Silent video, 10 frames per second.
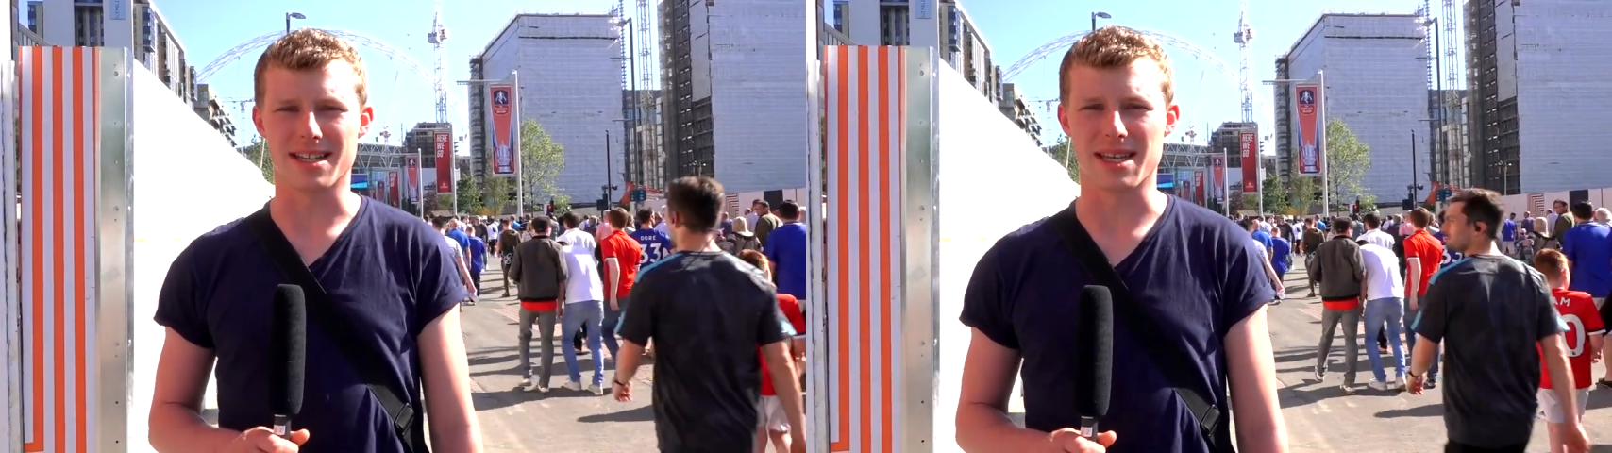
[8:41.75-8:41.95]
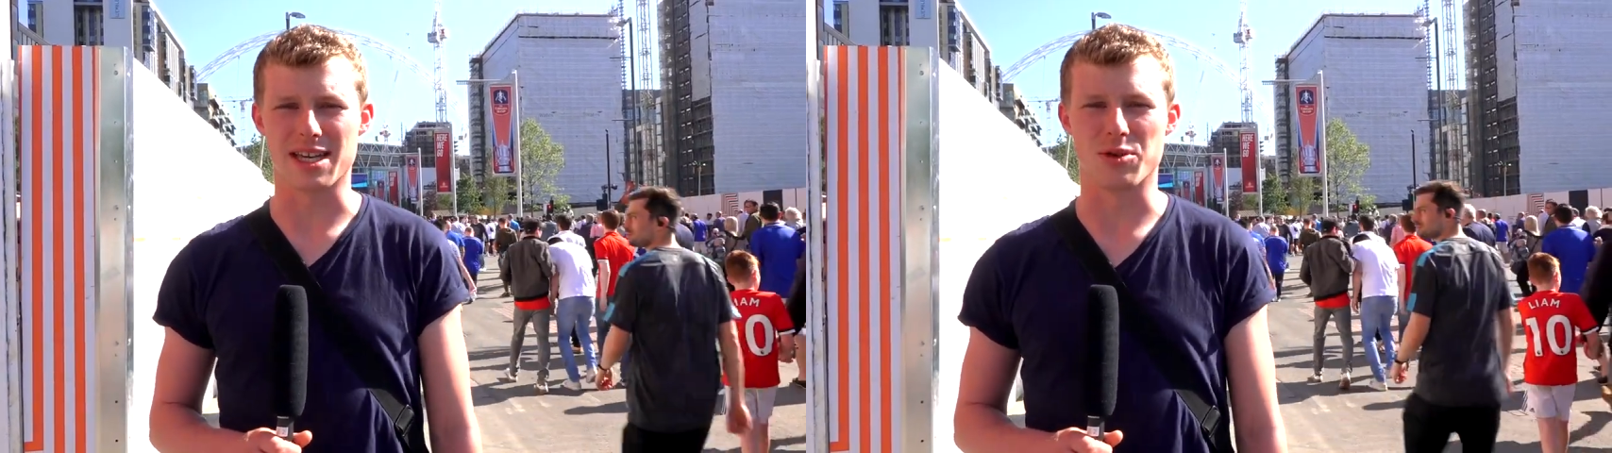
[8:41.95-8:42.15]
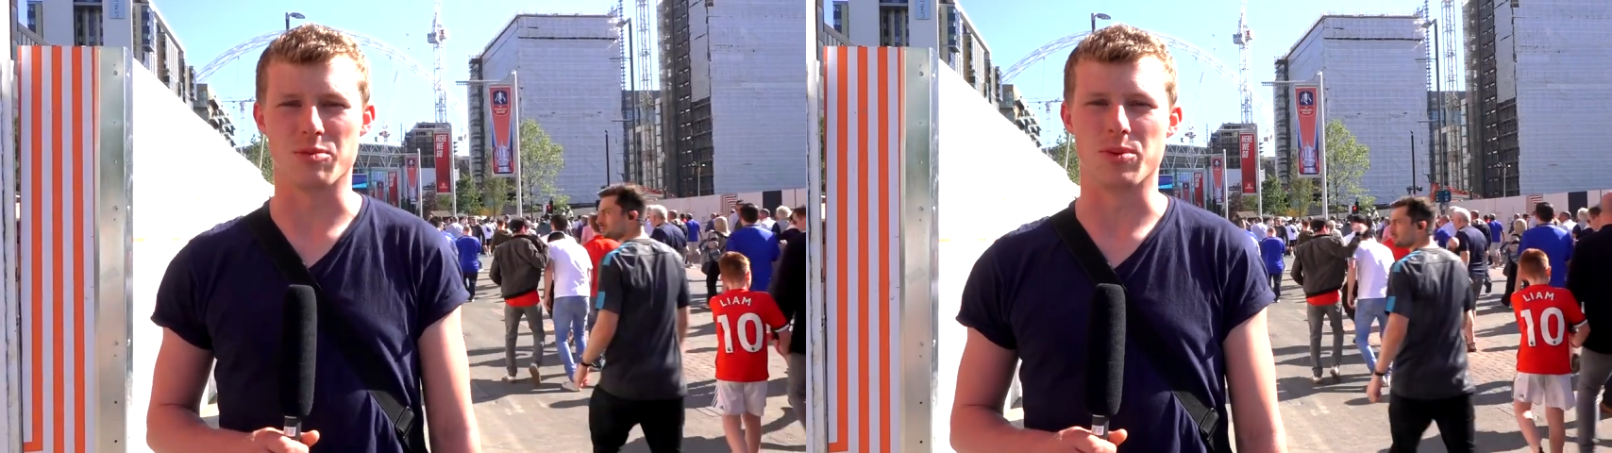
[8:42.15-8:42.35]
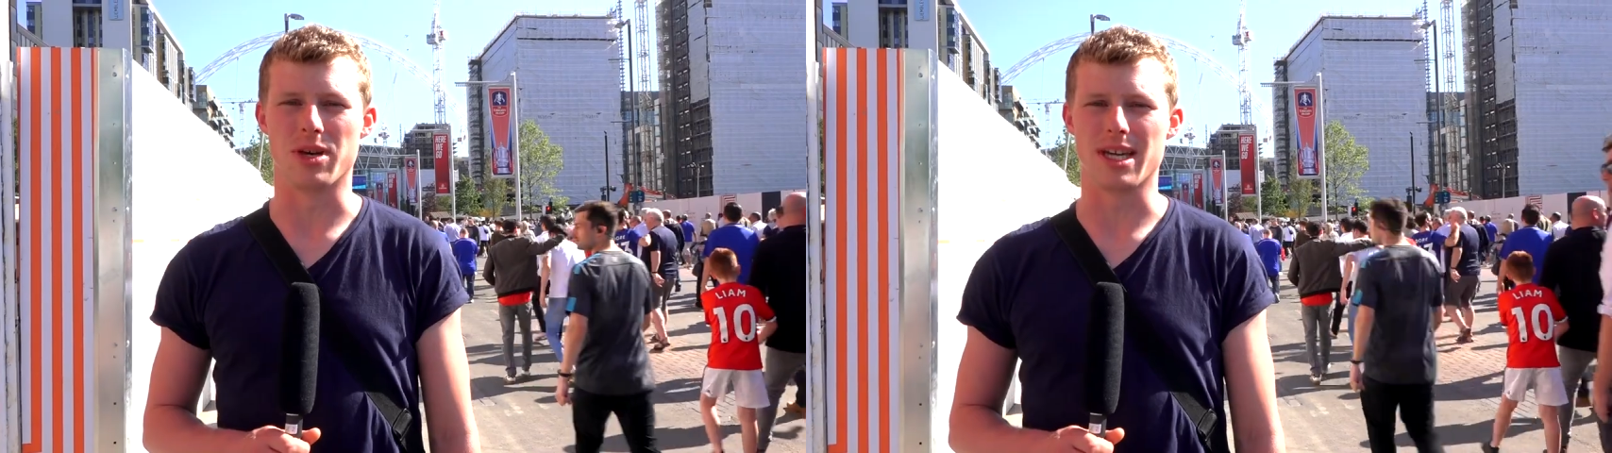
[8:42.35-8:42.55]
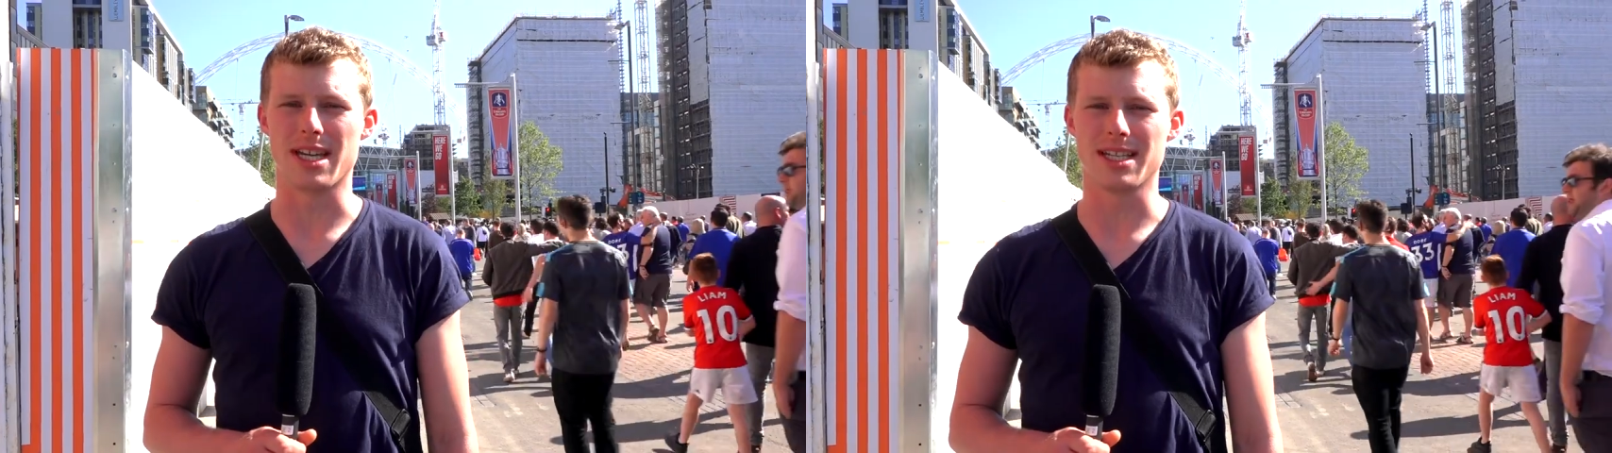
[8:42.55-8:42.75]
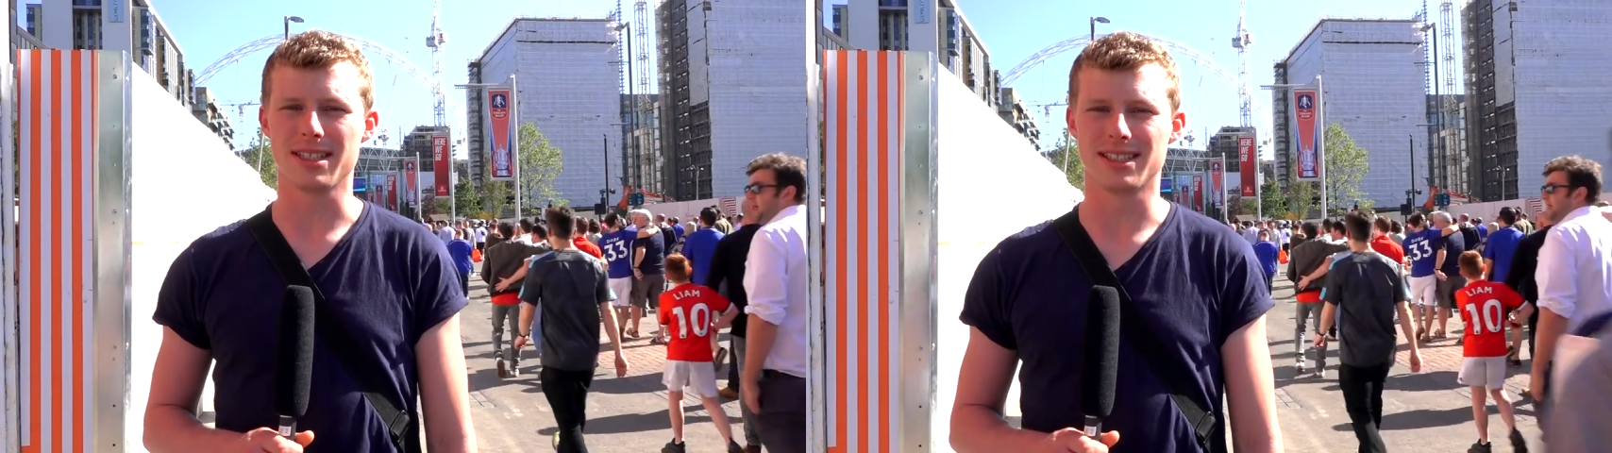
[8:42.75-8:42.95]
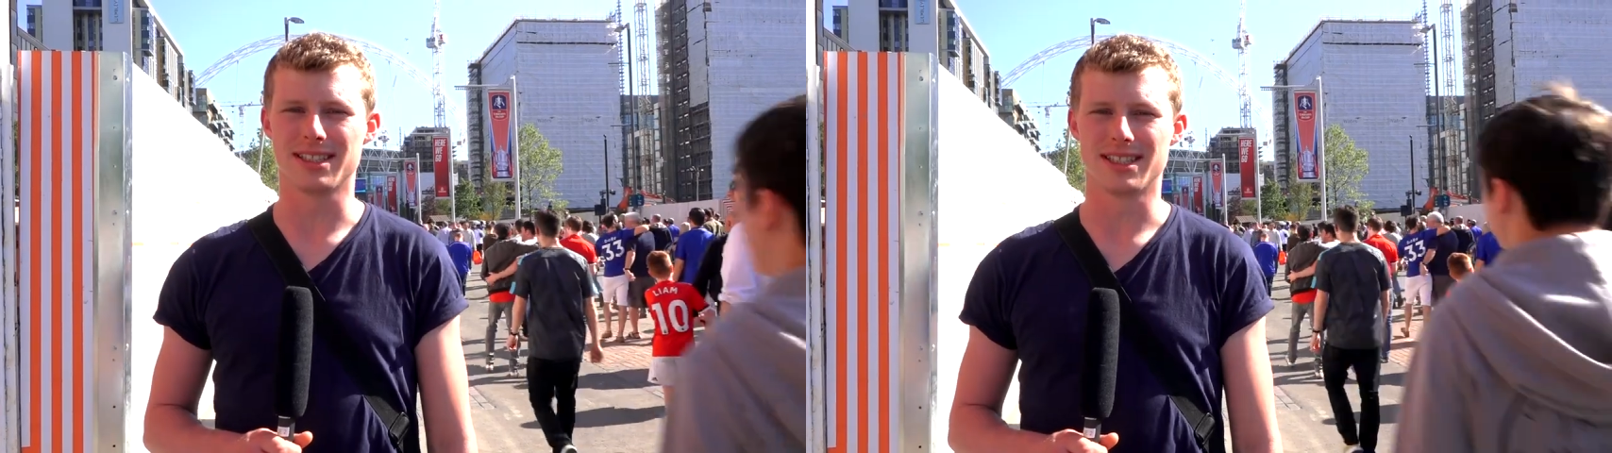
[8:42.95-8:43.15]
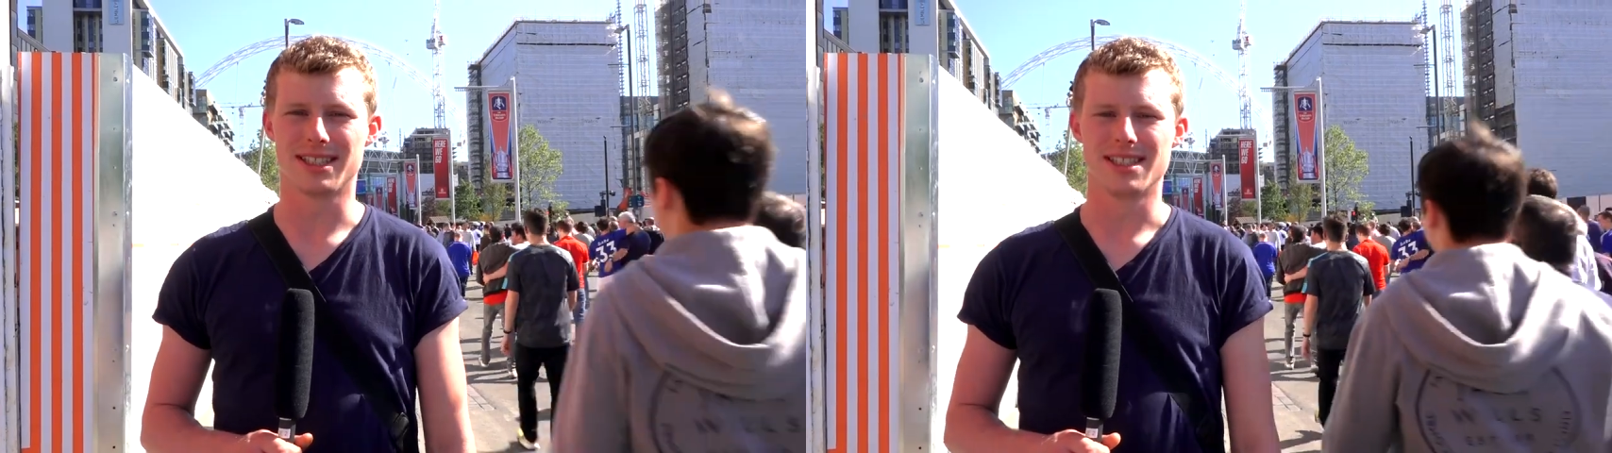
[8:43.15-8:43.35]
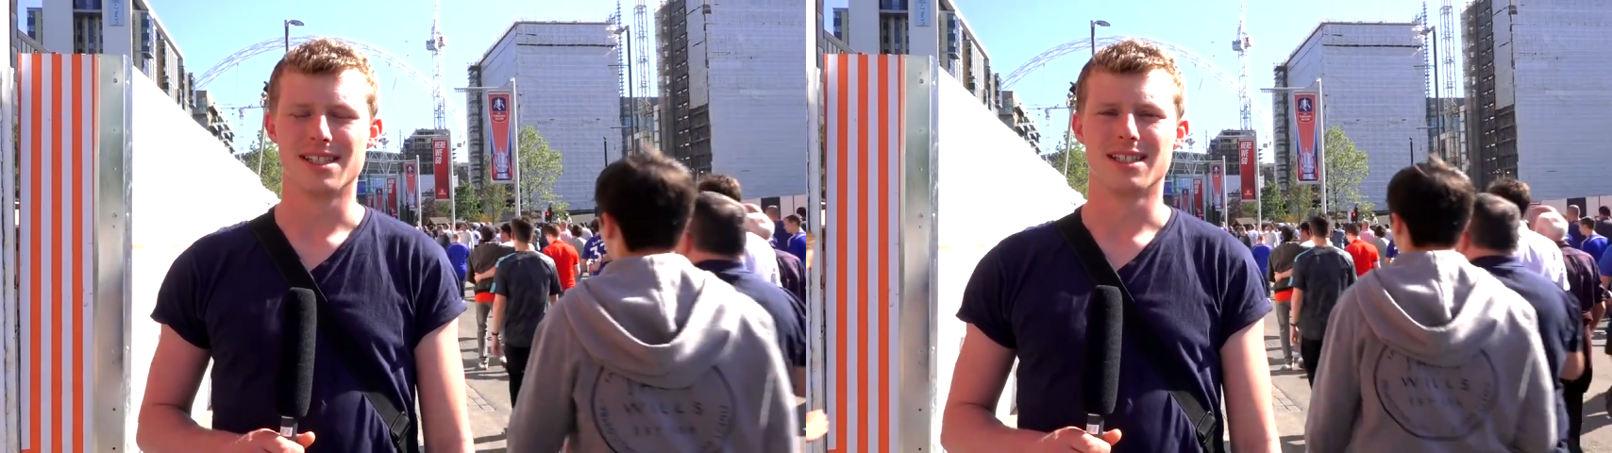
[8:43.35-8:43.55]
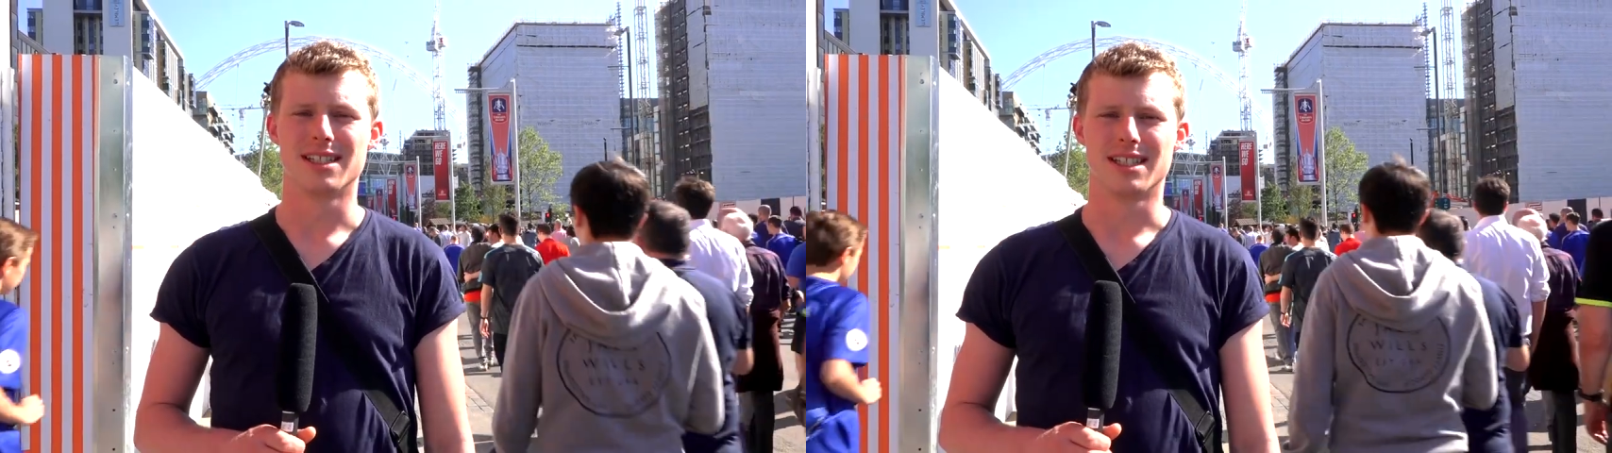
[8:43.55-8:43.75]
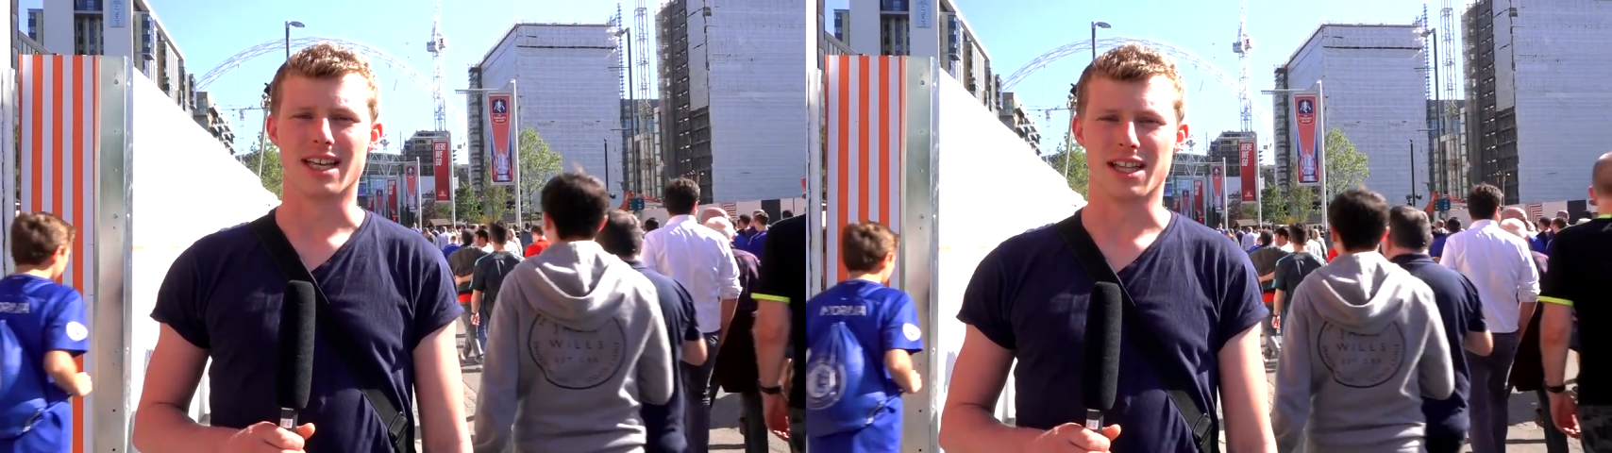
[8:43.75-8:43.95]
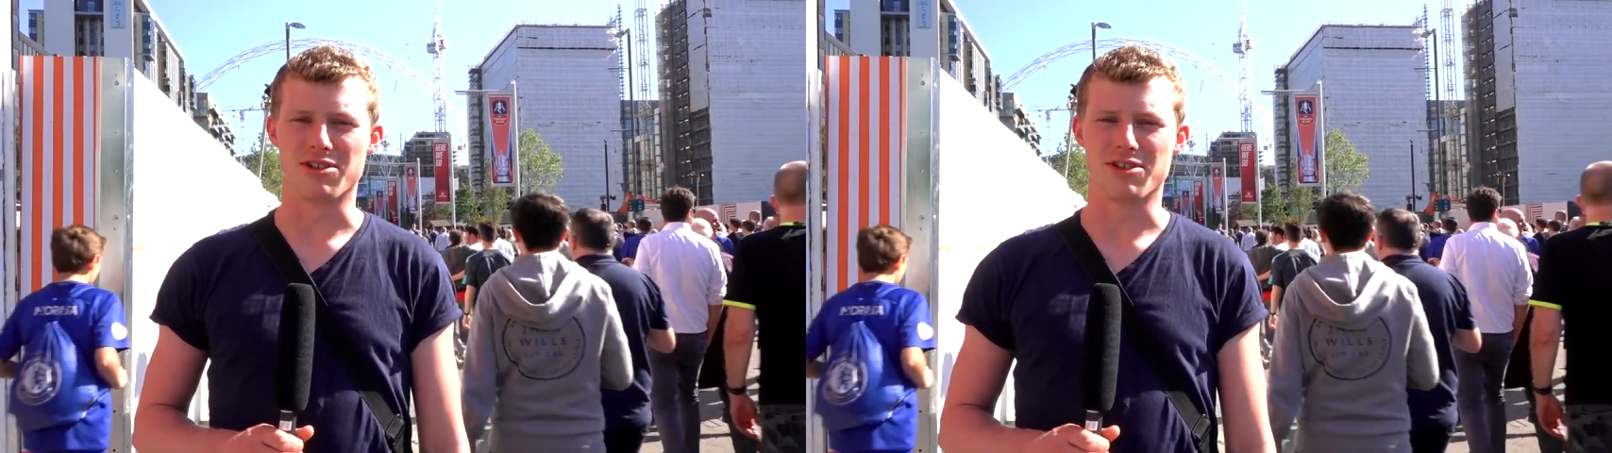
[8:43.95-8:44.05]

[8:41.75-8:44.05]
too loud. Great.